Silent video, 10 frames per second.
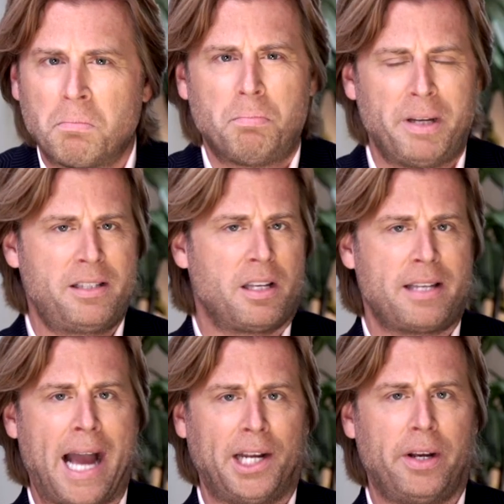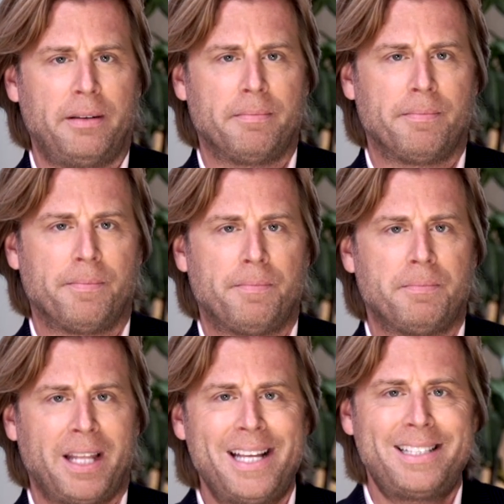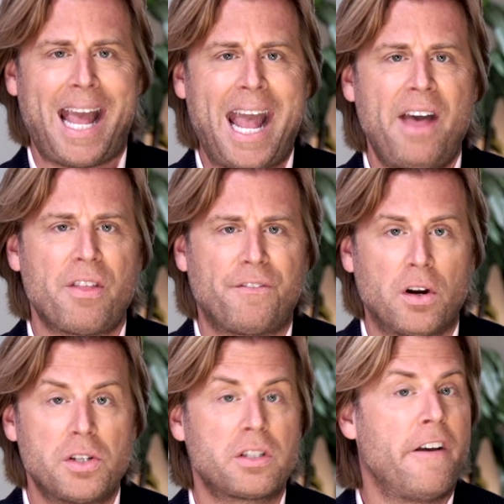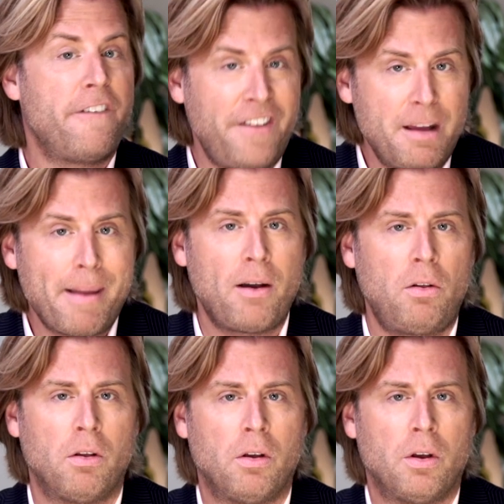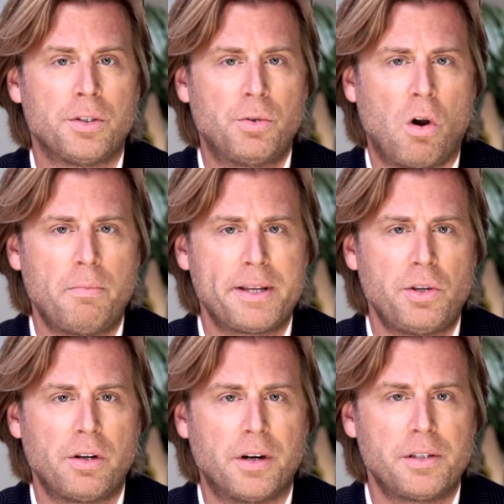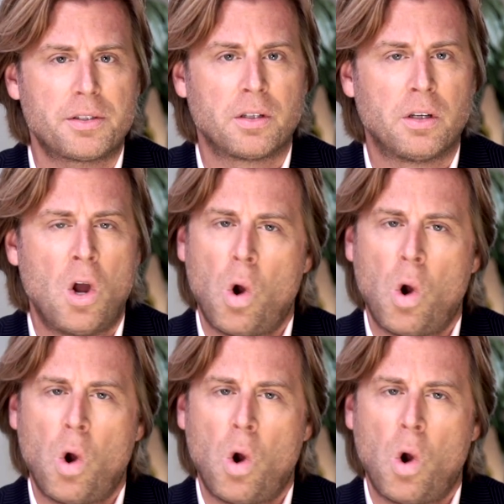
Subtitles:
But is this accurate? Is Anne the first female to own Miss Universe?